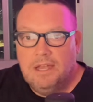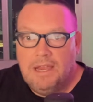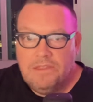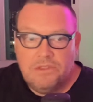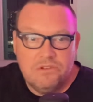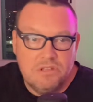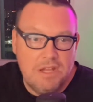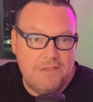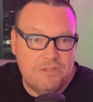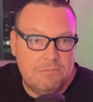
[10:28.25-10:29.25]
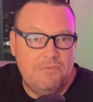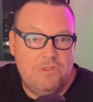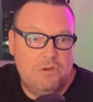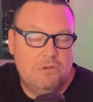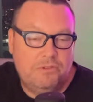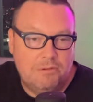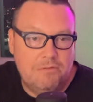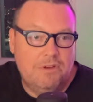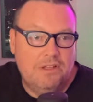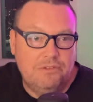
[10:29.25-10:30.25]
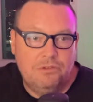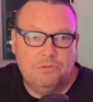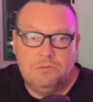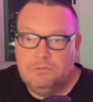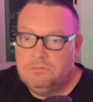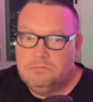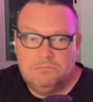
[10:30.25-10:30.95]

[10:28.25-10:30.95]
And then there's going to have some of us who